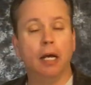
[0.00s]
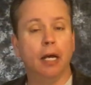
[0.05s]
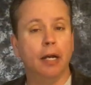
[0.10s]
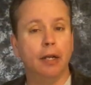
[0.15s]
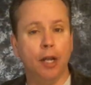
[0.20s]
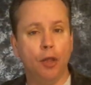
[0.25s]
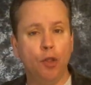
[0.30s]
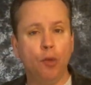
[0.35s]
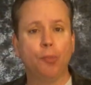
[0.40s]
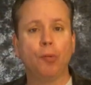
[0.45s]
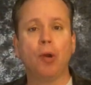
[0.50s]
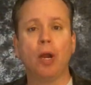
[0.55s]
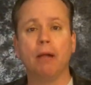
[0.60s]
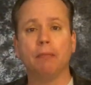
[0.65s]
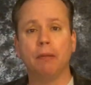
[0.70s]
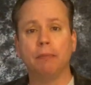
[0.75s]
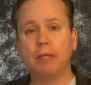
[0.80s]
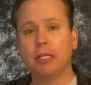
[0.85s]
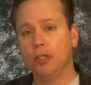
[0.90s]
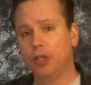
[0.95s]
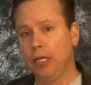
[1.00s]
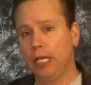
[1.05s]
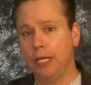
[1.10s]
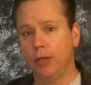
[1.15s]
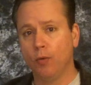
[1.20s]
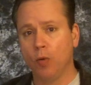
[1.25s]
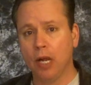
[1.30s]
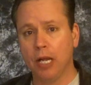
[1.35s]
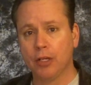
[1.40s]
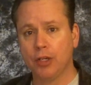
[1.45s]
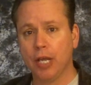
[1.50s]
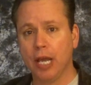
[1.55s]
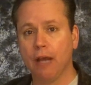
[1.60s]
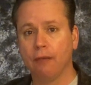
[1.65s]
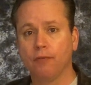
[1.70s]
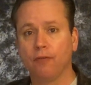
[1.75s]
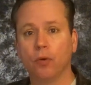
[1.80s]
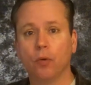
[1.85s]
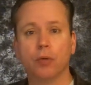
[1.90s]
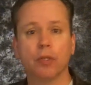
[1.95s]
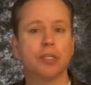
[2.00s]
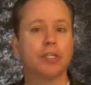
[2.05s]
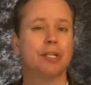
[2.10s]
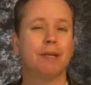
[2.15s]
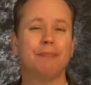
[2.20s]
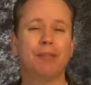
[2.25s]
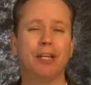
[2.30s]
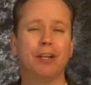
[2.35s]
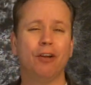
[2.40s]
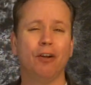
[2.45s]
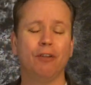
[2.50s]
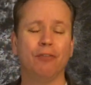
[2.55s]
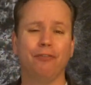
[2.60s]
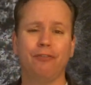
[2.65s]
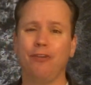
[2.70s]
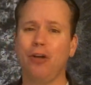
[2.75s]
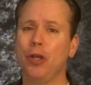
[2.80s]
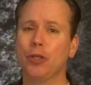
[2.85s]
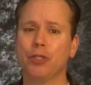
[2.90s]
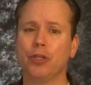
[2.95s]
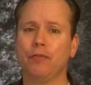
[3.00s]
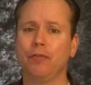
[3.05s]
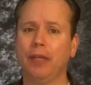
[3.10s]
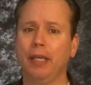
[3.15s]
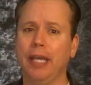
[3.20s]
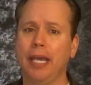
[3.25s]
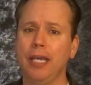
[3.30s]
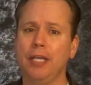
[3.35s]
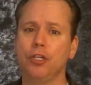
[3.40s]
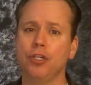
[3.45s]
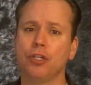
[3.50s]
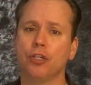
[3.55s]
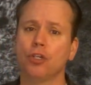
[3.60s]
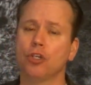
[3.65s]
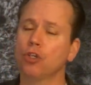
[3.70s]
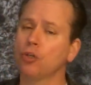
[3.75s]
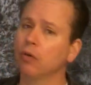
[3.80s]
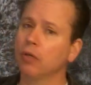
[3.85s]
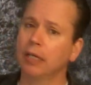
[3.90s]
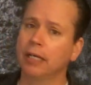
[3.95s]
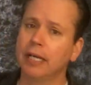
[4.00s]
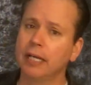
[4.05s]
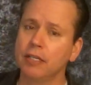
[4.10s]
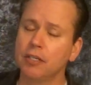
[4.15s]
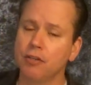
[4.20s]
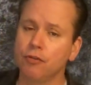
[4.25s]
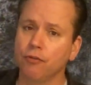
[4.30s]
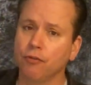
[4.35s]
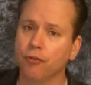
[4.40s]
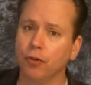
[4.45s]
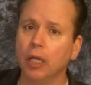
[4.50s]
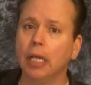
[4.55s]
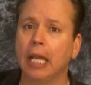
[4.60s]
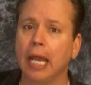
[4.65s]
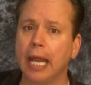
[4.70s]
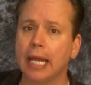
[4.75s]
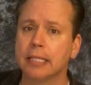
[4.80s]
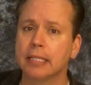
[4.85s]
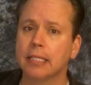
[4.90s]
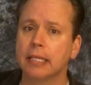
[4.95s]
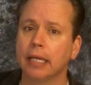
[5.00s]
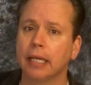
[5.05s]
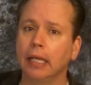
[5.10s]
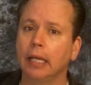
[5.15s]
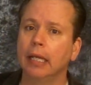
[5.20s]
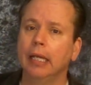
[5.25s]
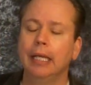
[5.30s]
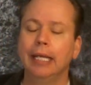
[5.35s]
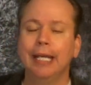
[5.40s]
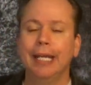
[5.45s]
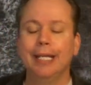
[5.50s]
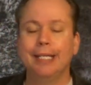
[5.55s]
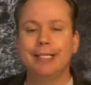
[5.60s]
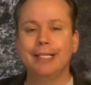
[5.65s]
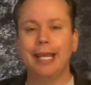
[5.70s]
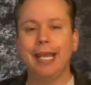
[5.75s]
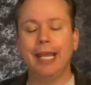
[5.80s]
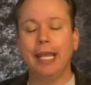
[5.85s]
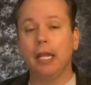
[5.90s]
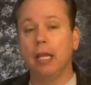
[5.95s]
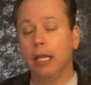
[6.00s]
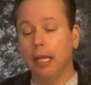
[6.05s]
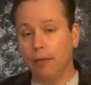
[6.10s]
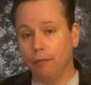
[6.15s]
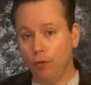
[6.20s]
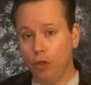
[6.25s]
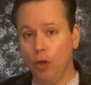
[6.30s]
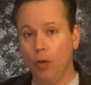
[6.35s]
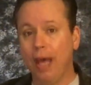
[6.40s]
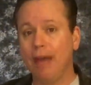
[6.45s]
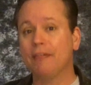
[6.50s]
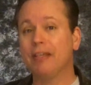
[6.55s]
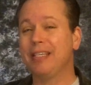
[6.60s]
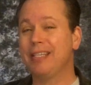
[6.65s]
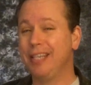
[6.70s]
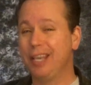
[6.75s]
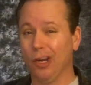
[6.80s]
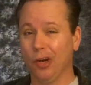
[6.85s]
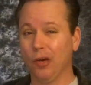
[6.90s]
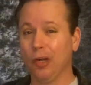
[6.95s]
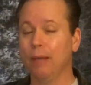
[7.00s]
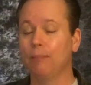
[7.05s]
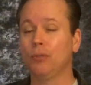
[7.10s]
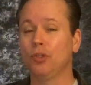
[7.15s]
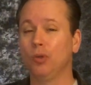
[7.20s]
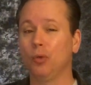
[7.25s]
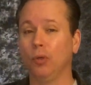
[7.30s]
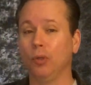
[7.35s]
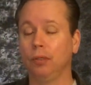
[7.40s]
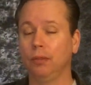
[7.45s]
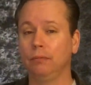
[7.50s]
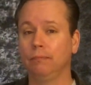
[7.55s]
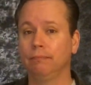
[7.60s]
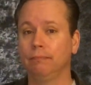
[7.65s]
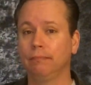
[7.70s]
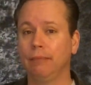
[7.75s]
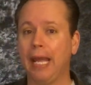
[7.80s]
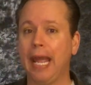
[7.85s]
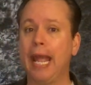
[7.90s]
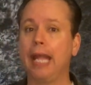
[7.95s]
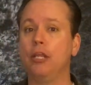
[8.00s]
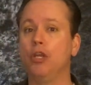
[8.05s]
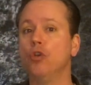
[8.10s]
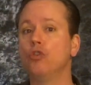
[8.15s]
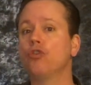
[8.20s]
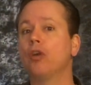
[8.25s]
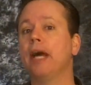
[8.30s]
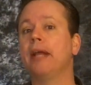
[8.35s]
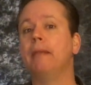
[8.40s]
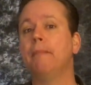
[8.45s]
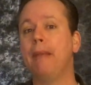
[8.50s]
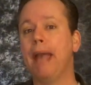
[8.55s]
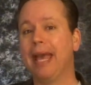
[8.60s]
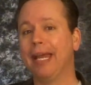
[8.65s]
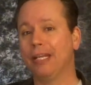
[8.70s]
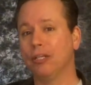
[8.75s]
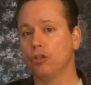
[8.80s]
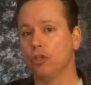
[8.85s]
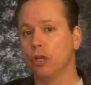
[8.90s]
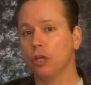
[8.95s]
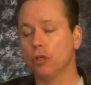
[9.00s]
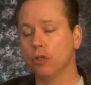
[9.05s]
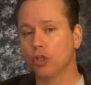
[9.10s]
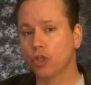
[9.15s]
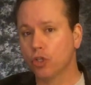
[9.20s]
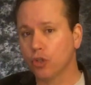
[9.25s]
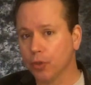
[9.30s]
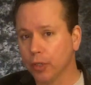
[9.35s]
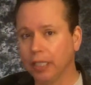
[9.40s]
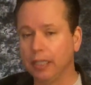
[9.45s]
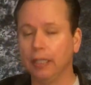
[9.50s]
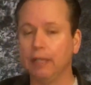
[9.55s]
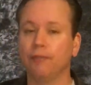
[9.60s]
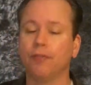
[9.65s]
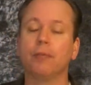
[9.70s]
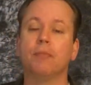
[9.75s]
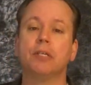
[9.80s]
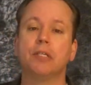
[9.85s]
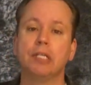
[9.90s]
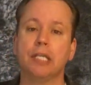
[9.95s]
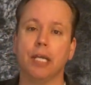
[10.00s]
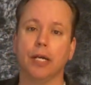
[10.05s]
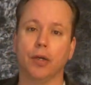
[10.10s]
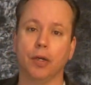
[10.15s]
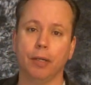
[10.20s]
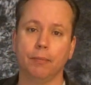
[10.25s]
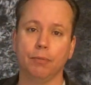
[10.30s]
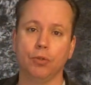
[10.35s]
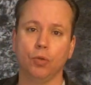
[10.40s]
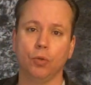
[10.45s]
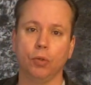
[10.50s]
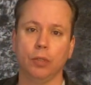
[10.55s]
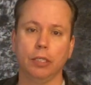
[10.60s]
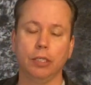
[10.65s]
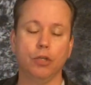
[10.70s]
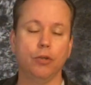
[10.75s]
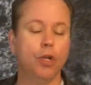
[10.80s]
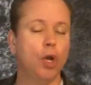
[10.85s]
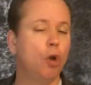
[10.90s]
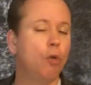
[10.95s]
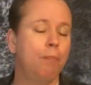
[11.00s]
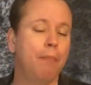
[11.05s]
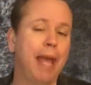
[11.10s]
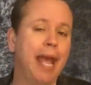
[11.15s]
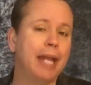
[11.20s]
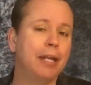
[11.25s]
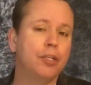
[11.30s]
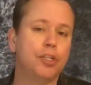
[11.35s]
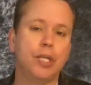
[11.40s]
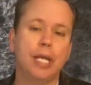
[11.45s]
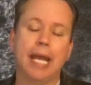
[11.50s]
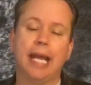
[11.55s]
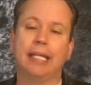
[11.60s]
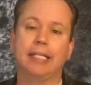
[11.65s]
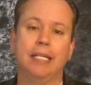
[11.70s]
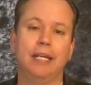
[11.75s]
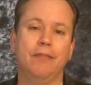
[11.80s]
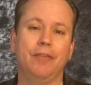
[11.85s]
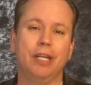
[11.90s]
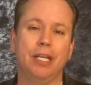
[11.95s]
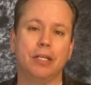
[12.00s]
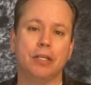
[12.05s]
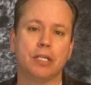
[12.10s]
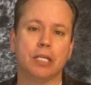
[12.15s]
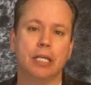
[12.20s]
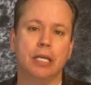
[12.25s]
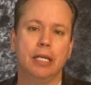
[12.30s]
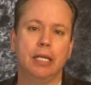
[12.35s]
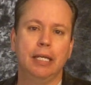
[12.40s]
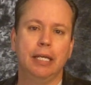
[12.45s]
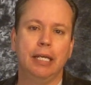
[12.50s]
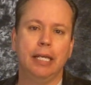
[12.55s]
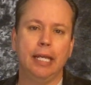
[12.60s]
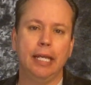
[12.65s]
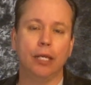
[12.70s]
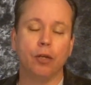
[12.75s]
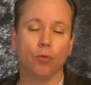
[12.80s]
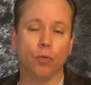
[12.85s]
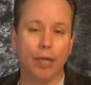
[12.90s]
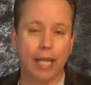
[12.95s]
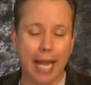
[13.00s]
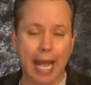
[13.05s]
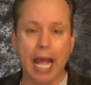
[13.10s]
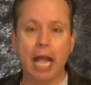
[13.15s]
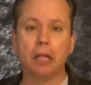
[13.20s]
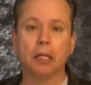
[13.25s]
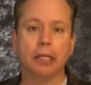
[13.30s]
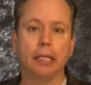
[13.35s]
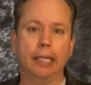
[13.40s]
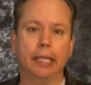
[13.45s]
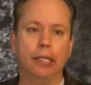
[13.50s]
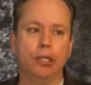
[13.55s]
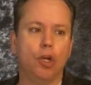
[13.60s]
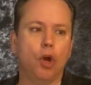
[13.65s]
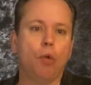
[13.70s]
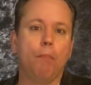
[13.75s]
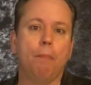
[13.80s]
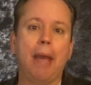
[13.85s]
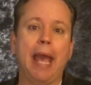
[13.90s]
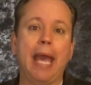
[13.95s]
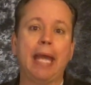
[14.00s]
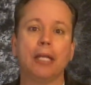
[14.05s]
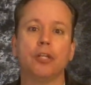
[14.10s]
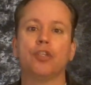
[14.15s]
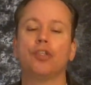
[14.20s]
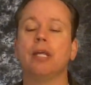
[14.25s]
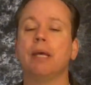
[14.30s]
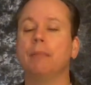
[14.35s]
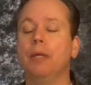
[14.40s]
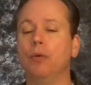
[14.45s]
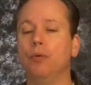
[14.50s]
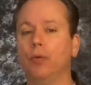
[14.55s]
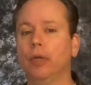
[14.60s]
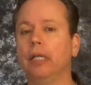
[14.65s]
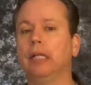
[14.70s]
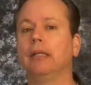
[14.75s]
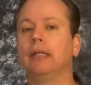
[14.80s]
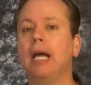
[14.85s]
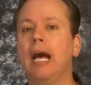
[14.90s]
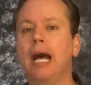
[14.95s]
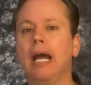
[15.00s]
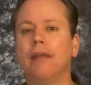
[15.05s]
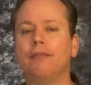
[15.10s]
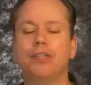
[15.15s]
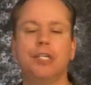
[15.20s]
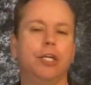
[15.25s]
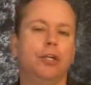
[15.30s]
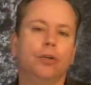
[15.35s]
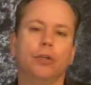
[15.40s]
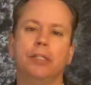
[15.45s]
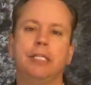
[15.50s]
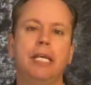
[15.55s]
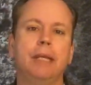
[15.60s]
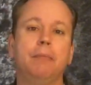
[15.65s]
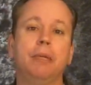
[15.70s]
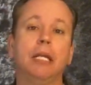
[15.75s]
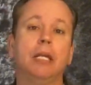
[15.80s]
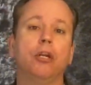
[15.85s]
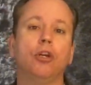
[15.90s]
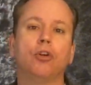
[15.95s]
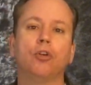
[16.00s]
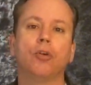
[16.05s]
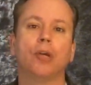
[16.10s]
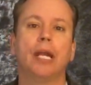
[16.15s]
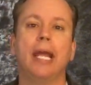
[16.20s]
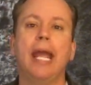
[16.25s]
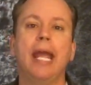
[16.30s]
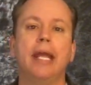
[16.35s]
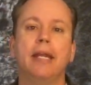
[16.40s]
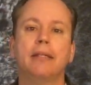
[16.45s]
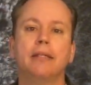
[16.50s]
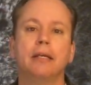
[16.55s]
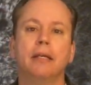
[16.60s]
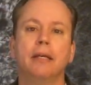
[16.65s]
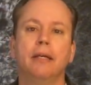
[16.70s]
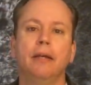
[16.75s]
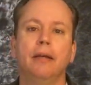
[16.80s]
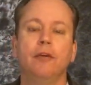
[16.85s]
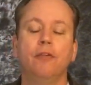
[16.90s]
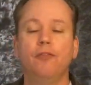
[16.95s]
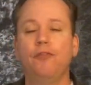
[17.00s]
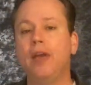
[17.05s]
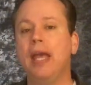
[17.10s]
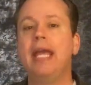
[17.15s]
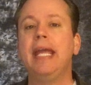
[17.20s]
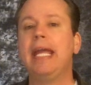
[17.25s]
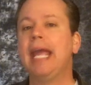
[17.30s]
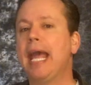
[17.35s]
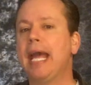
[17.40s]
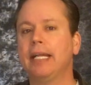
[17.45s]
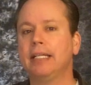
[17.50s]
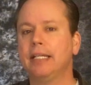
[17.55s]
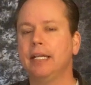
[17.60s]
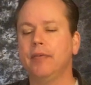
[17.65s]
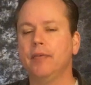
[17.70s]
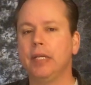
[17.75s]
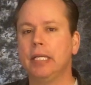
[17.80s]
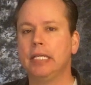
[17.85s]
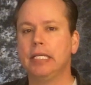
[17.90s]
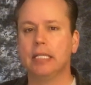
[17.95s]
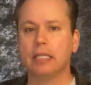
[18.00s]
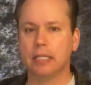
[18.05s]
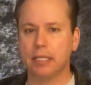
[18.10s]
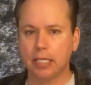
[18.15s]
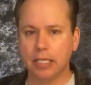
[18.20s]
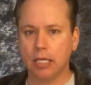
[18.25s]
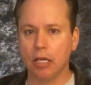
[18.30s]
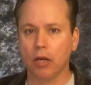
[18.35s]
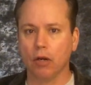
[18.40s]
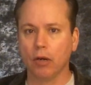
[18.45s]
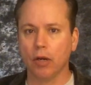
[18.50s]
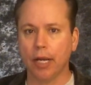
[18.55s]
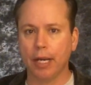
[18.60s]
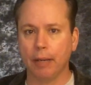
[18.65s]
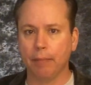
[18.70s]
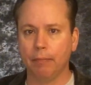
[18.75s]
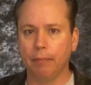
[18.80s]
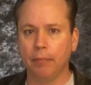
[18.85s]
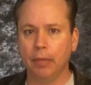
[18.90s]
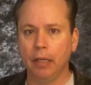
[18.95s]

Another problem that you need to watch out for is something called falsification shortcuts in freelancing. See, if you have a CRM tool and you try to manage strictly from the CRM tool and you don't manage the activities in reality, you don't manage them in real life, so your team can create fake activities in the CRM.